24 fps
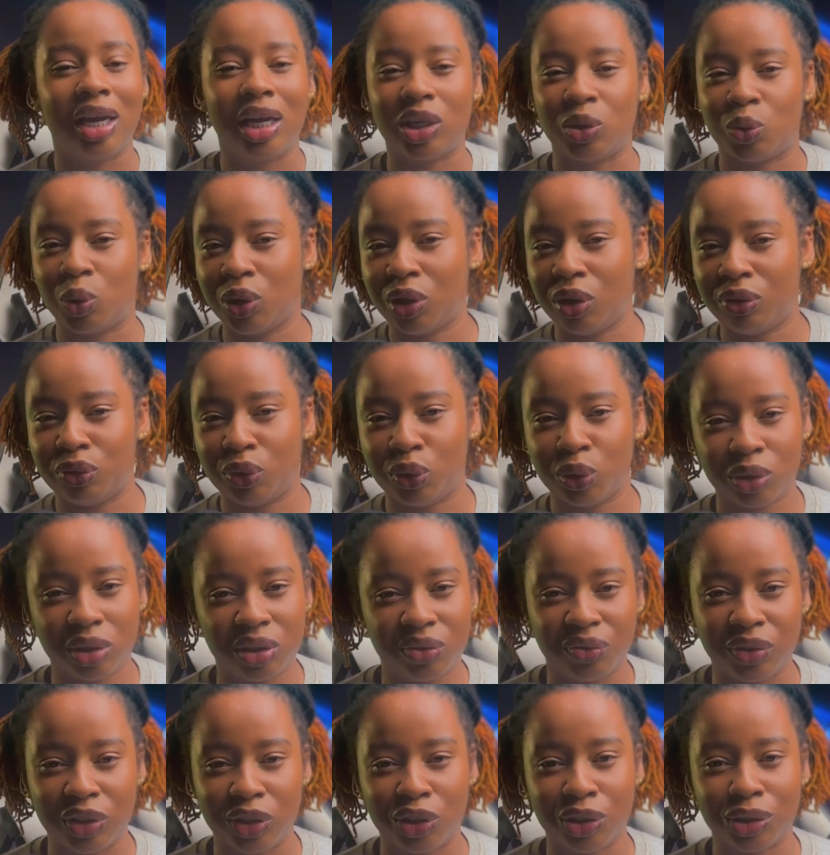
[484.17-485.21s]
It's one of those
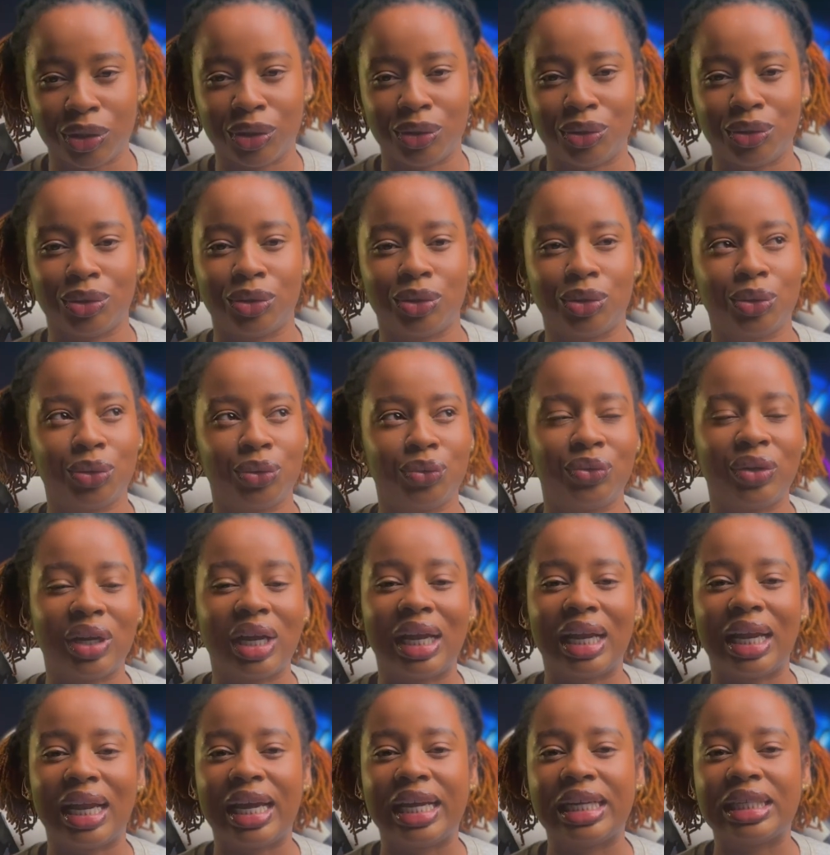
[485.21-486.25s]
features you don't
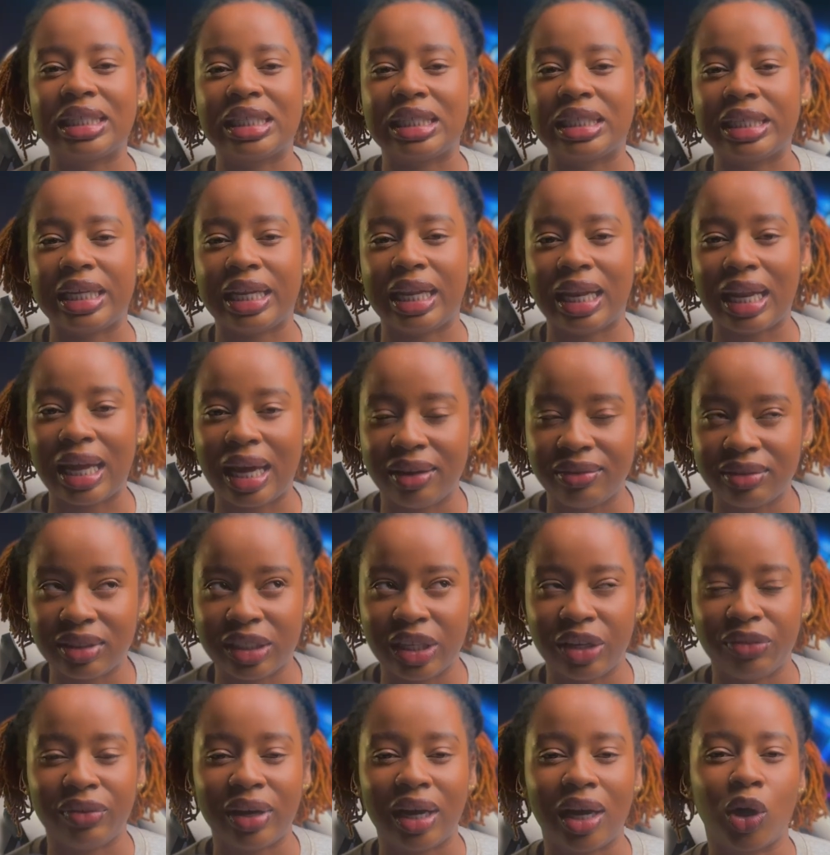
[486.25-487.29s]
realize is a
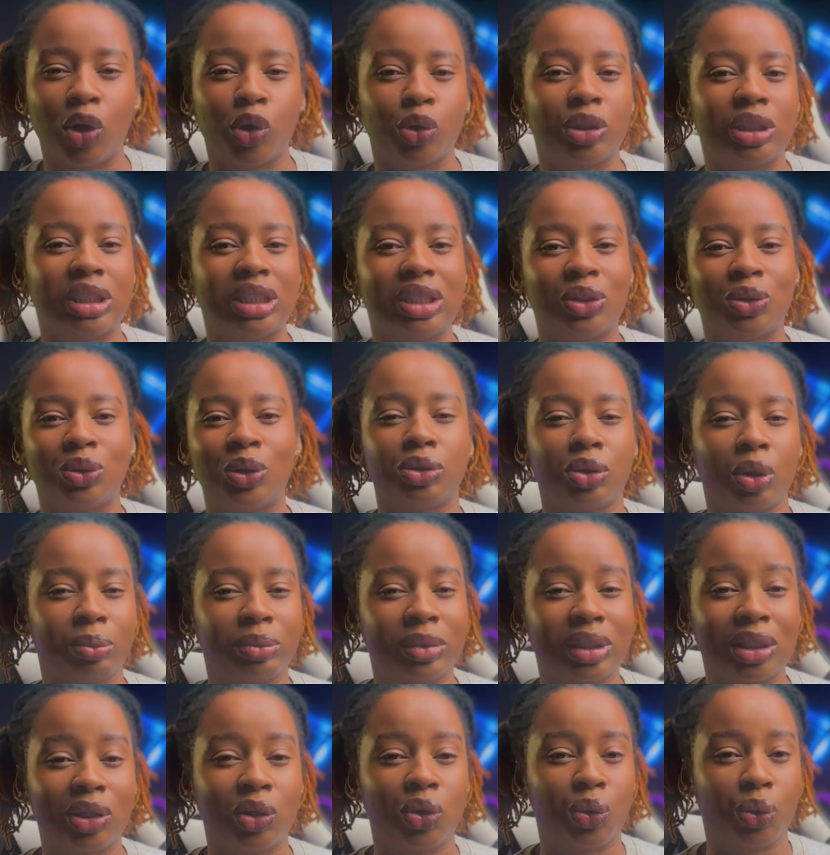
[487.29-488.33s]
lifesaver until
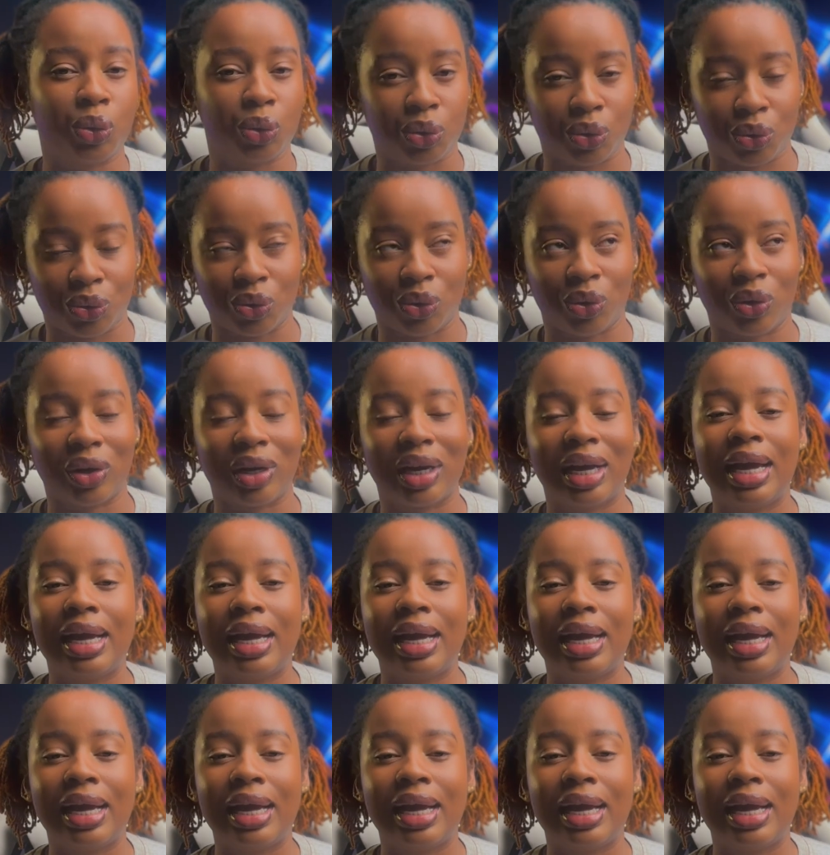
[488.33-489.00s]
something goes wrong.